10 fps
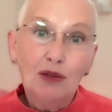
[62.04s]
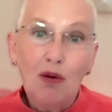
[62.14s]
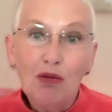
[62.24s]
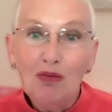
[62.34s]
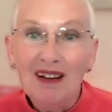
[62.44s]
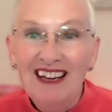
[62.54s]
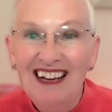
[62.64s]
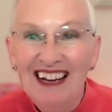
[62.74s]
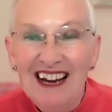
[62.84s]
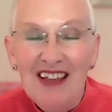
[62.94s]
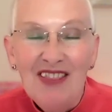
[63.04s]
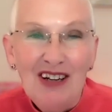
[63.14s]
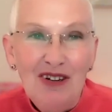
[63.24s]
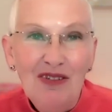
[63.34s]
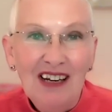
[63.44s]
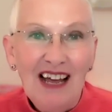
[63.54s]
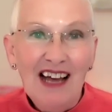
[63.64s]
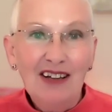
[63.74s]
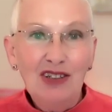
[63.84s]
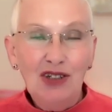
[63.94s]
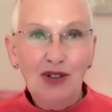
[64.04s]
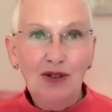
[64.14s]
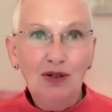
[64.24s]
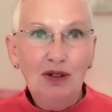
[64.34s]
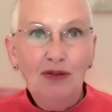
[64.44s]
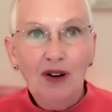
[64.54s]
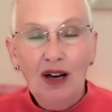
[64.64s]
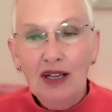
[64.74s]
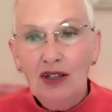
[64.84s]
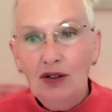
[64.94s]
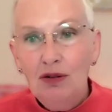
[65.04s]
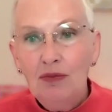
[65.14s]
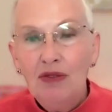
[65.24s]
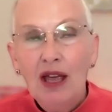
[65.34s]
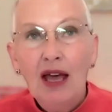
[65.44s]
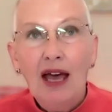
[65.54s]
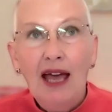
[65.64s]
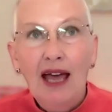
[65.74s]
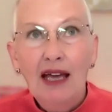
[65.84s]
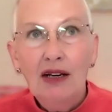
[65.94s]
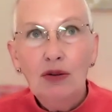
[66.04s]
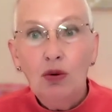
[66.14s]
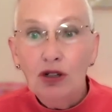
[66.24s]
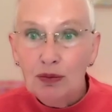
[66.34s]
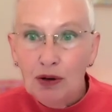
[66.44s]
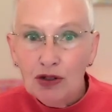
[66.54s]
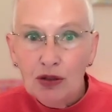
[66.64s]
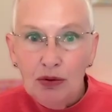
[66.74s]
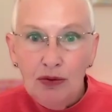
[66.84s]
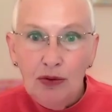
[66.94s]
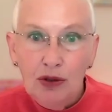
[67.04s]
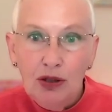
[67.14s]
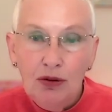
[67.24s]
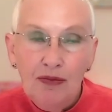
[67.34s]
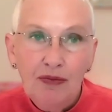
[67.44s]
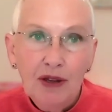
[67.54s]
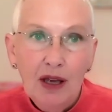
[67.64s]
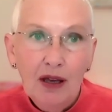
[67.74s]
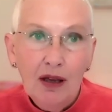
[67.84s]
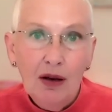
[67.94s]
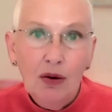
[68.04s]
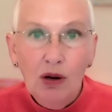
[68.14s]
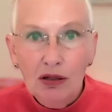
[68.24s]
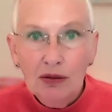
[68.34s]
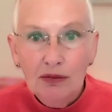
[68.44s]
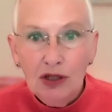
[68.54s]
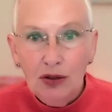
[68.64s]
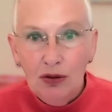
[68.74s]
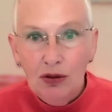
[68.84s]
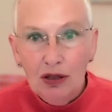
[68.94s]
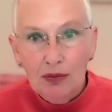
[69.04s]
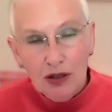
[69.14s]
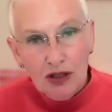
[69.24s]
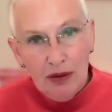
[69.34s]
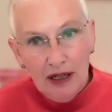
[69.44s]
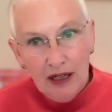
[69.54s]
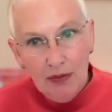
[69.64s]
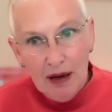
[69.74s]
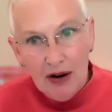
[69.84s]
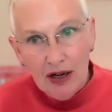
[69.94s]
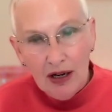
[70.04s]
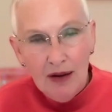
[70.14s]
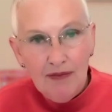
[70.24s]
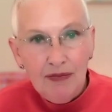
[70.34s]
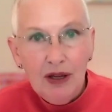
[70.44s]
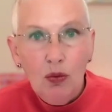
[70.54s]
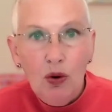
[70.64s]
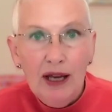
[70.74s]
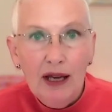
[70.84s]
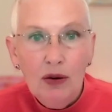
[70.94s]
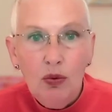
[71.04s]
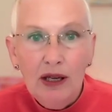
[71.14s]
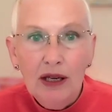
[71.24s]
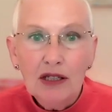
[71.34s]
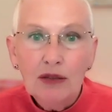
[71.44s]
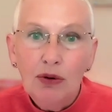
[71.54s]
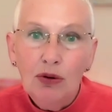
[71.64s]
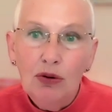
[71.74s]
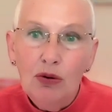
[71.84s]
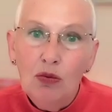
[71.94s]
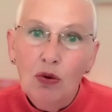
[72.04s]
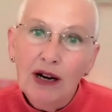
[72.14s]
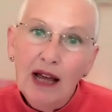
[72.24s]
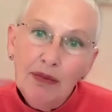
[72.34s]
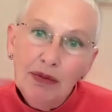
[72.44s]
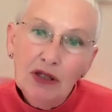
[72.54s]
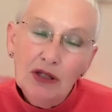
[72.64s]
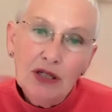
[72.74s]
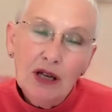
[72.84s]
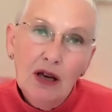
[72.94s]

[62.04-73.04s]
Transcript: probably, that you've allowed to define you and what's possible for you. Welcome to the Possibility Paradigm, where we explore what happens